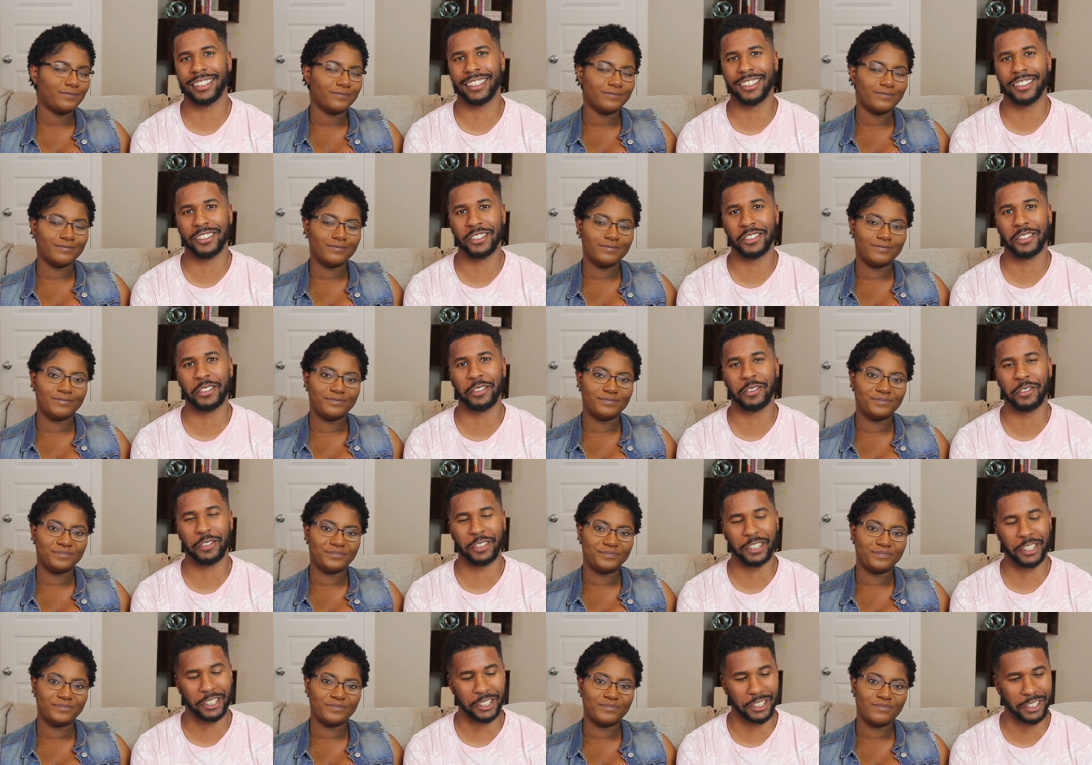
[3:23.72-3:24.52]
Speaker 1: is
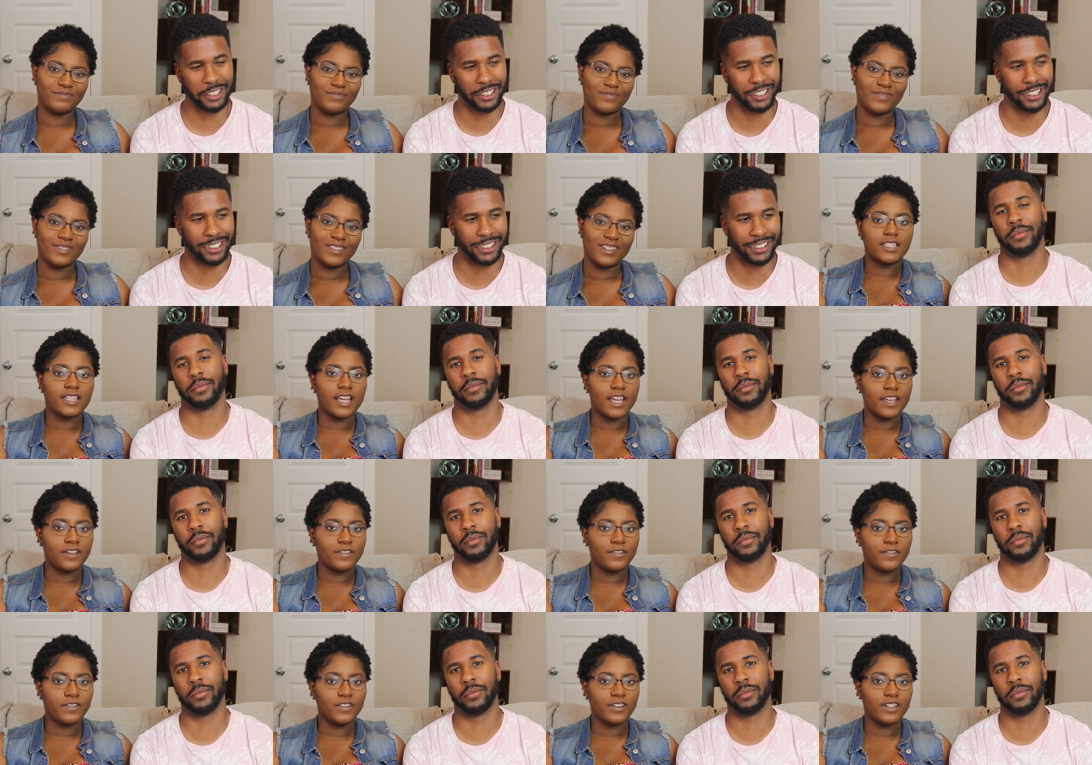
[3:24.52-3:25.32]
sufficient.
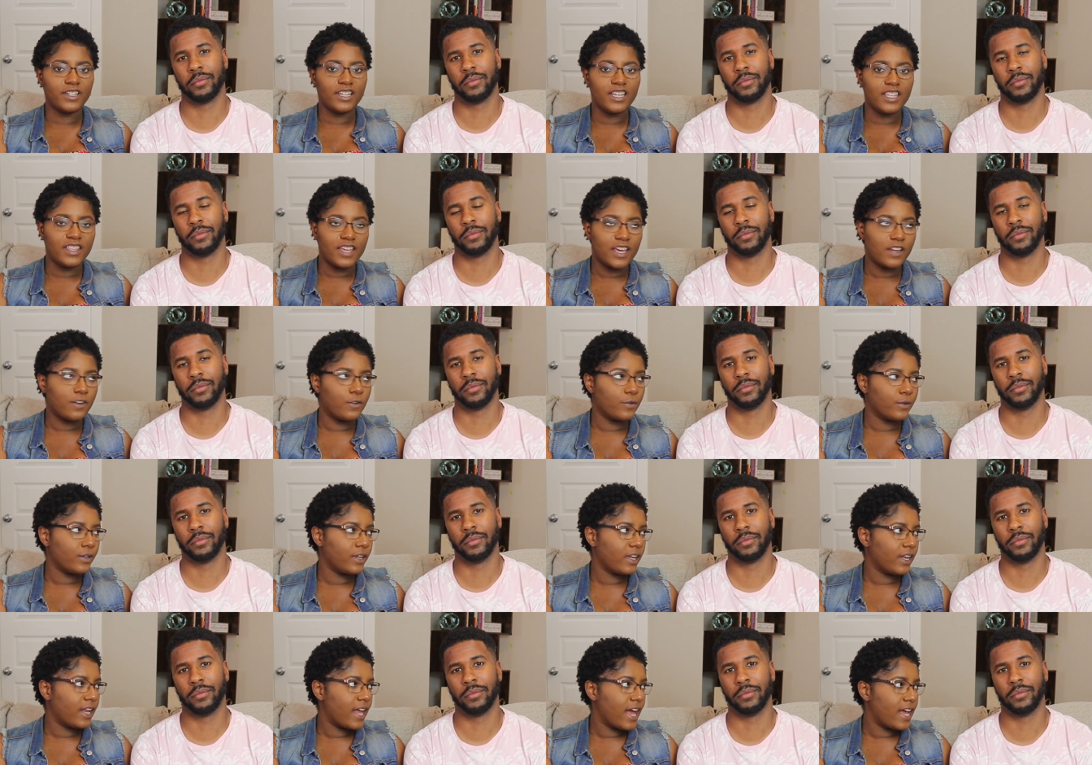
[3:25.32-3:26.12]
Speaker 2: Thankfully, that
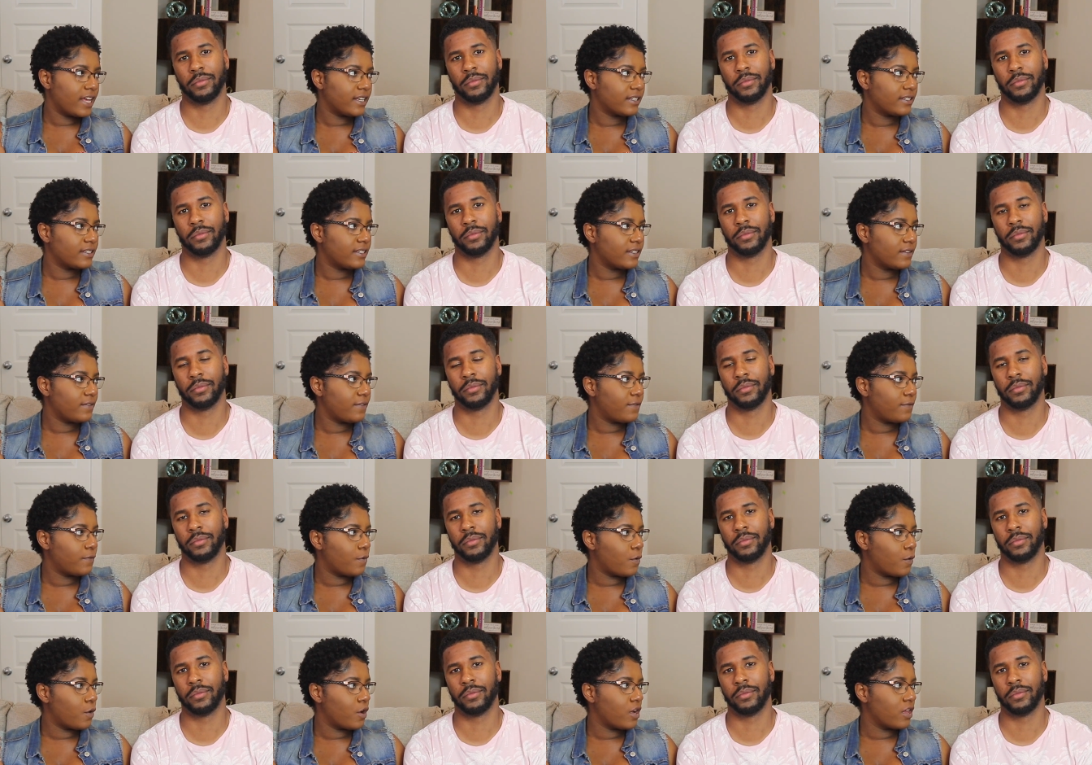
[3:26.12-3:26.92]
only lasted
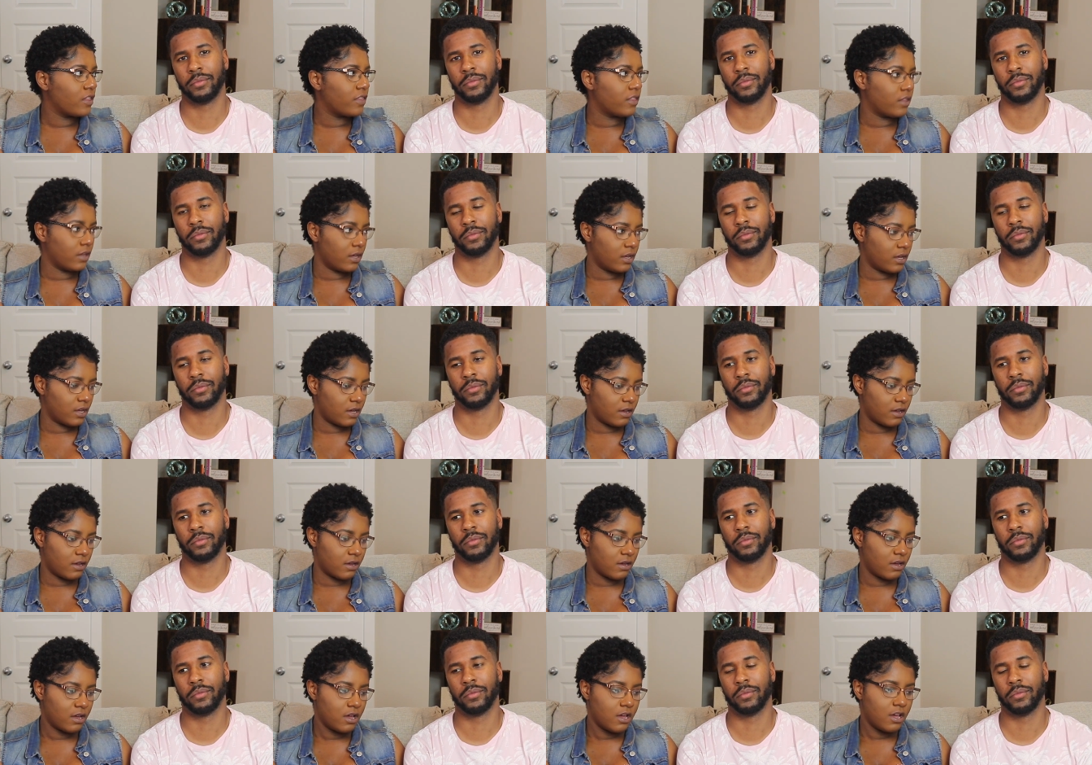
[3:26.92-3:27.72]
for
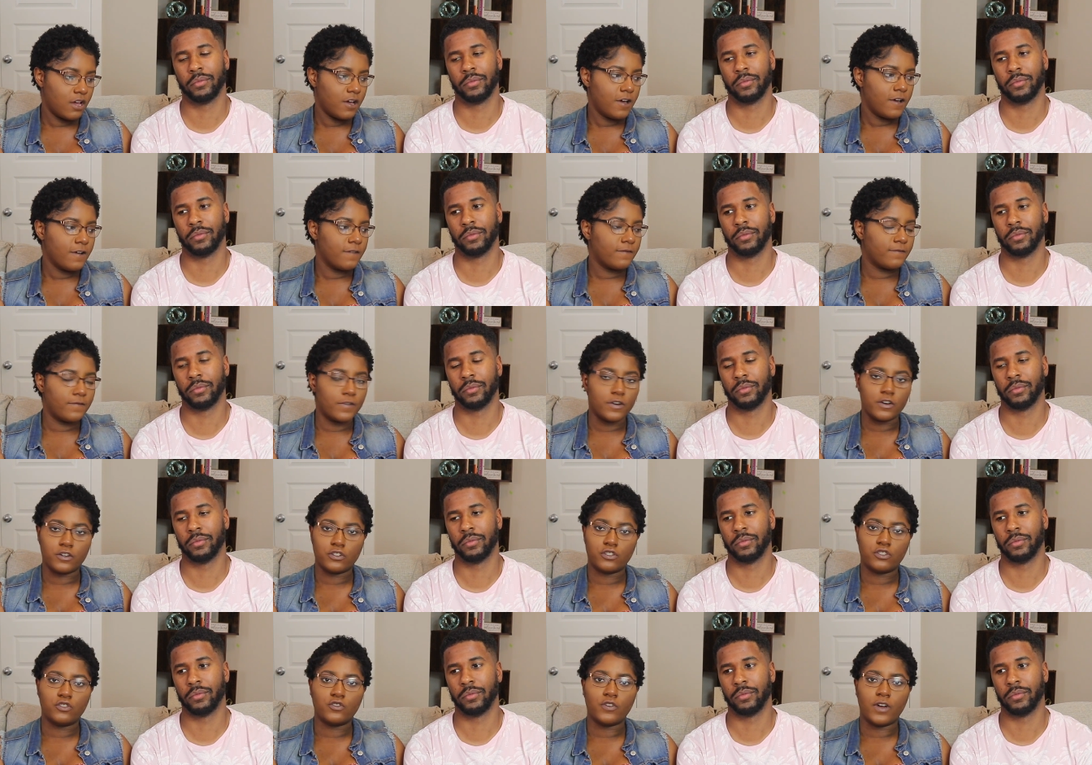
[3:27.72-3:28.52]
the
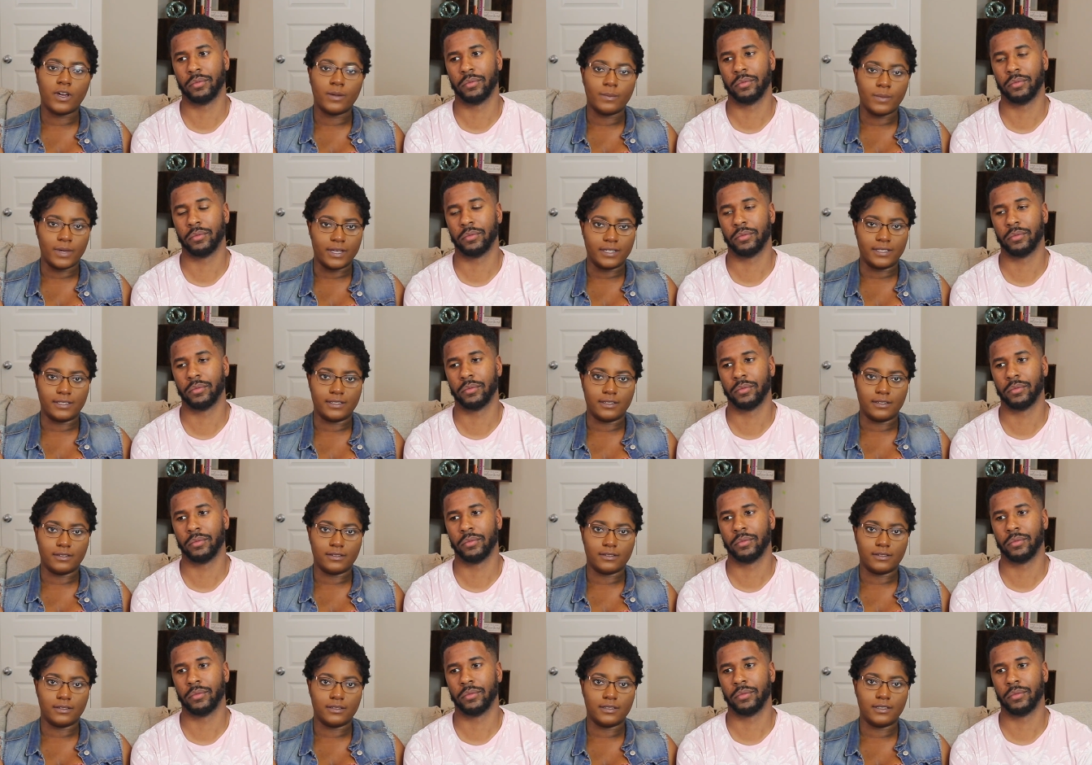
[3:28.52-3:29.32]
first
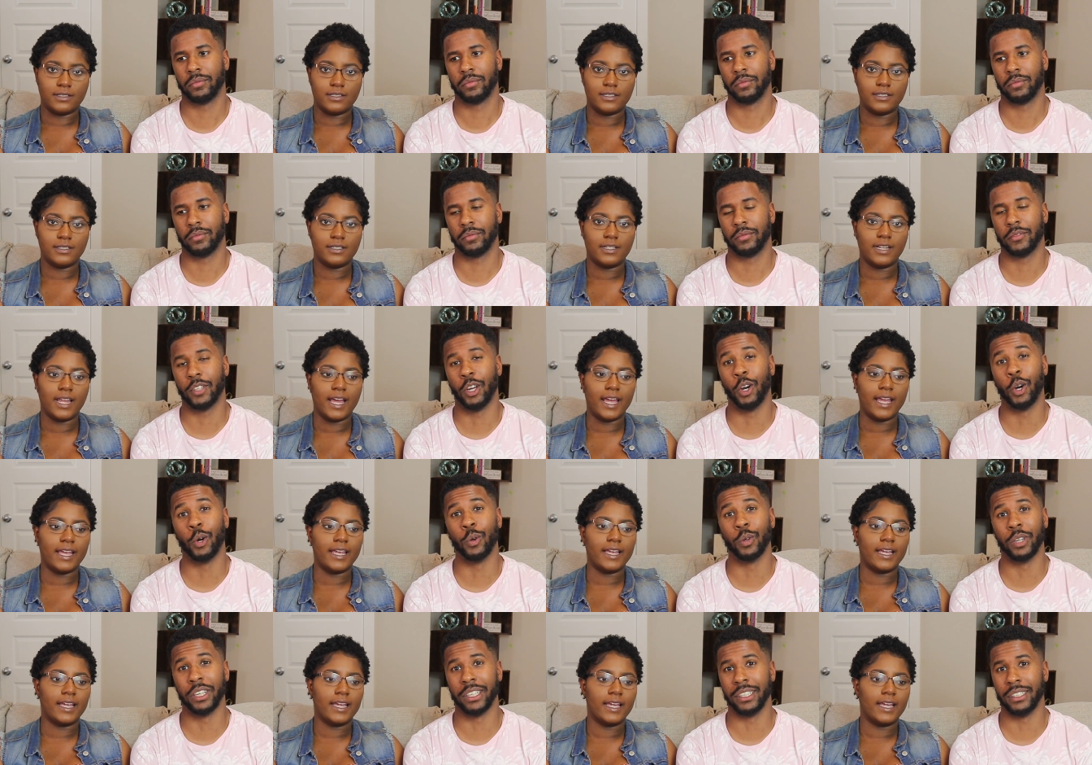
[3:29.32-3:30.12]
trimester. Like,
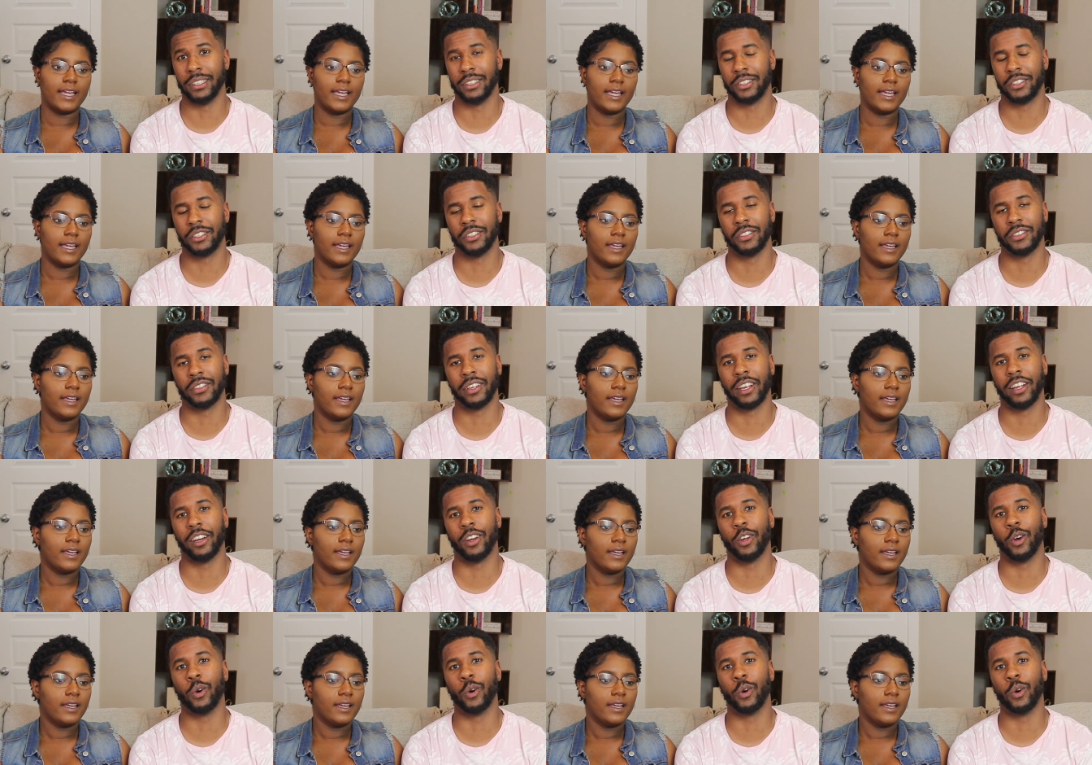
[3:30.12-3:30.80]
only.
Speaker 1: She's saying